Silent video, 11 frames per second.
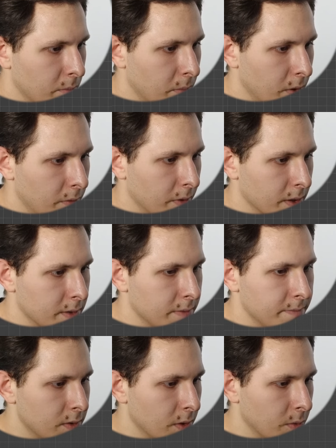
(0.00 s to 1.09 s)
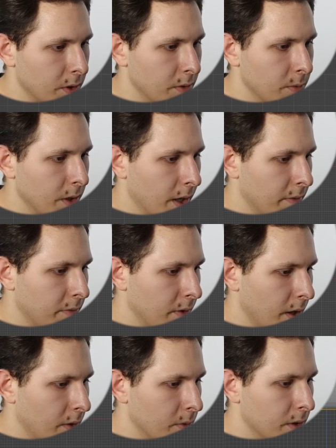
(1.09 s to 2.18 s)
Perfect. So here we have
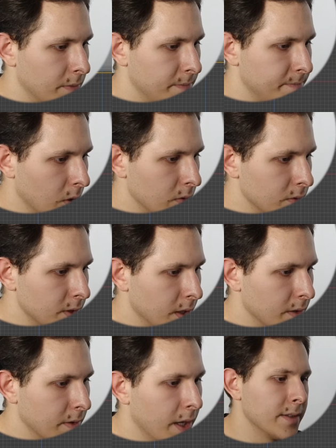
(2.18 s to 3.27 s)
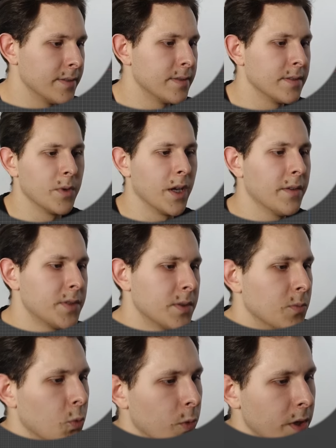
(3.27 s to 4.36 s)
our bottle done, and we have
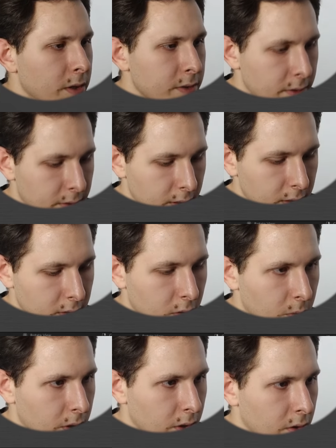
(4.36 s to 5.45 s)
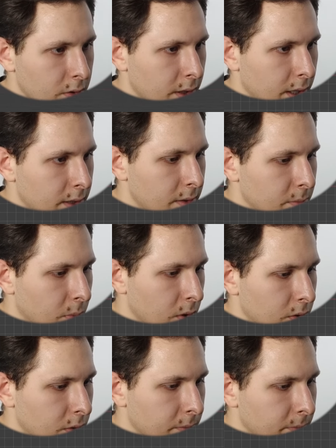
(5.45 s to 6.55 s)
some weird thing going on at the
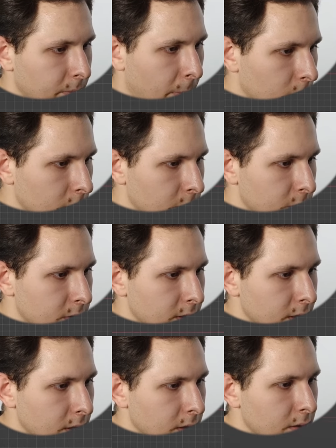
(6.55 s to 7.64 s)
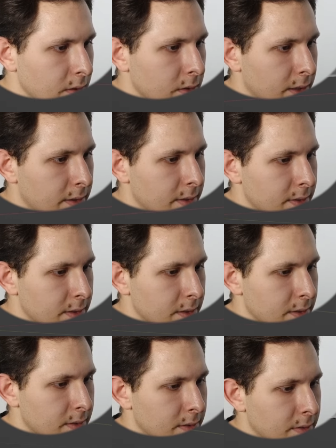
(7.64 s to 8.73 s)
bottom where you see that this
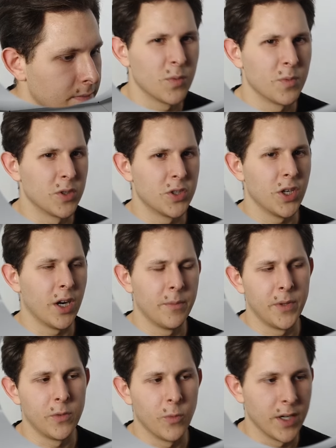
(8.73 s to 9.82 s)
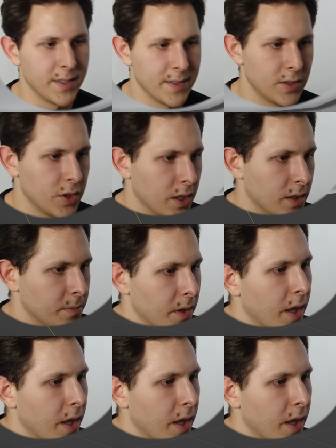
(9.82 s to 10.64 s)
is super sharp. And why is it sharp?